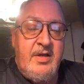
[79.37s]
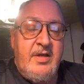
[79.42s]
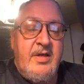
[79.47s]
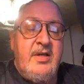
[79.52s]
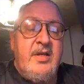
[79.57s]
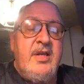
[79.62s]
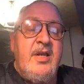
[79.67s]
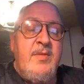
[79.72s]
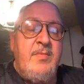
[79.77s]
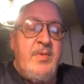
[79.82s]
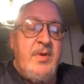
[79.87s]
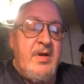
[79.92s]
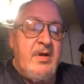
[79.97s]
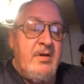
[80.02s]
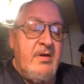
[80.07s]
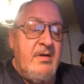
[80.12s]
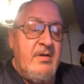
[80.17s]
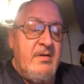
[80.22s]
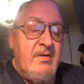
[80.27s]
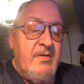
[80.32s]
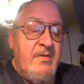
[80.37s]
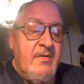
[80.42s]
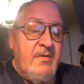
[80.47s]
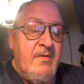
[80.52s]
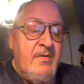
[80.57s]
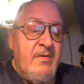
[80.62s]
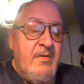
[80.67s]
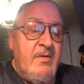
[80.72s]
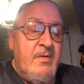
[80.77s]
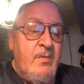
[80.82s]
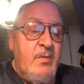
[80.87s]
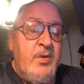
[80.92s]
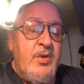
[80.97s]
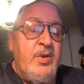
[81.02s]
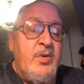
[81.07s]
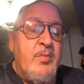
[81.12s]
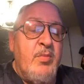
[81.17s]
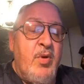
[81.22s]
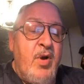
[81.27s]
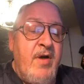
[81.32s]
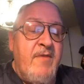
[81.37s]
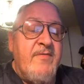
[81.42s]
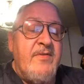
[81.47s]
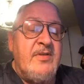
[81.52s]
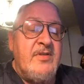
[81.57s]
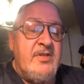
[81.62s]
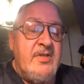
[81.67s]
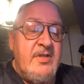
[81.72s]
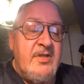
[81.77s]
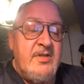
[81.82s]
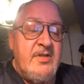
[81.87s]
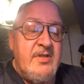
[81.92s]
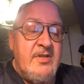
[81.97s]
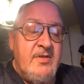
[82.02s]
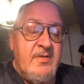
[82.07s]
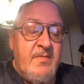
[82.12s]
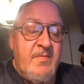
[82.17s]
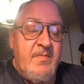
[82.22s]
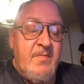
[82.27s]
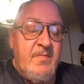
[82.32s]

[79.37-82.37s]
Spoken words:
in keeping with the prophecies.